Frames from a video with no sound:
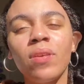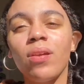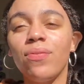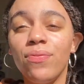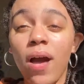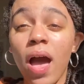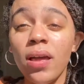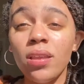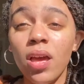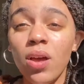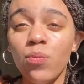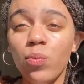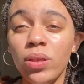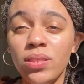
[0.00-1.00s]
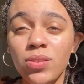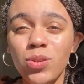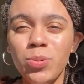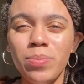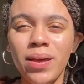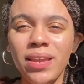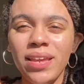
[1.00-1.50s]
fond of with
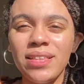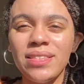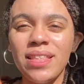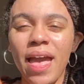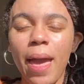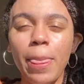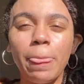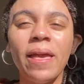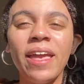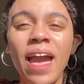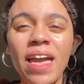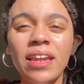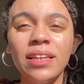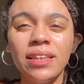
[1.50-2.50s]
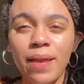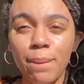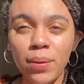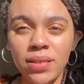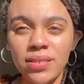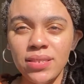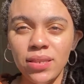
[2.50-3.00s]
TubeBuddy is that it kind of
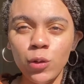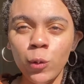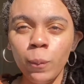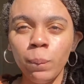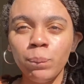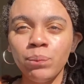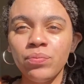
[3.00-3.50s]
limits you